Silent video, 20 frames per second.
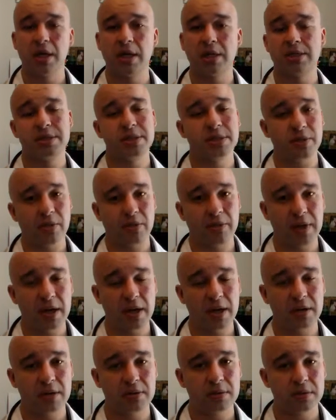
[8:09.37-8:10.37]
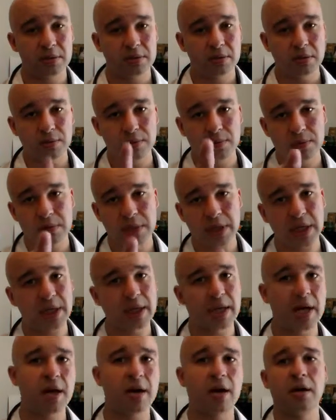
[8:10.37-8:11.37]
Until then,
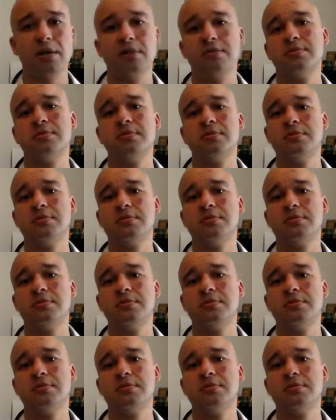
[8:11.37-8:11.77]
take care,